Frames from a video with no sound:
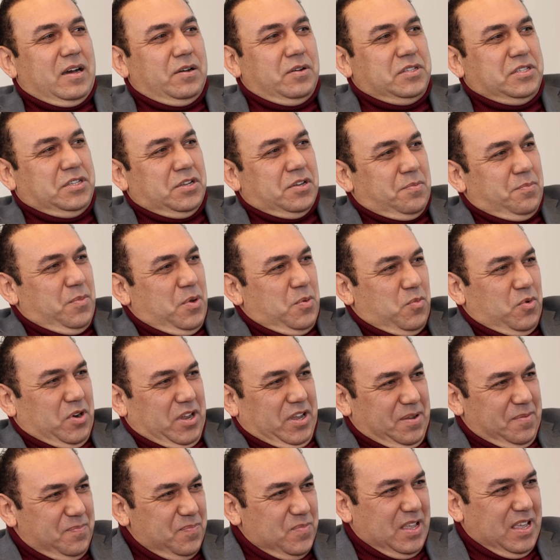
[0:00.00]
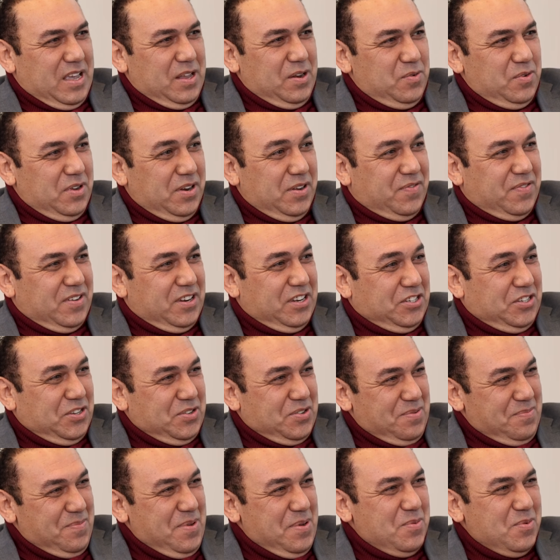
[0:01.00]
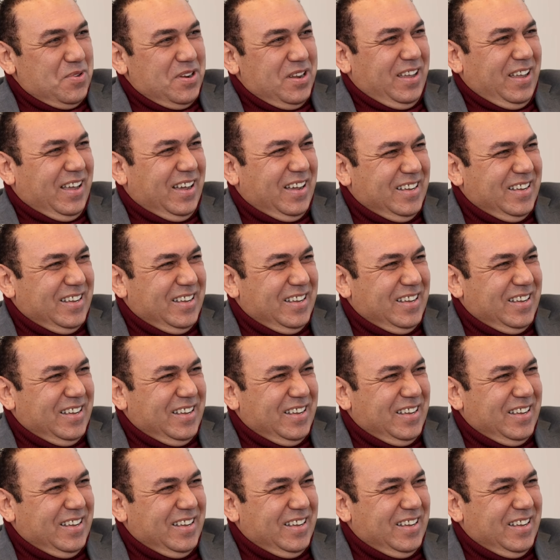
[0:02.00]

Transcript: How is your memory? Can we refresh your memory?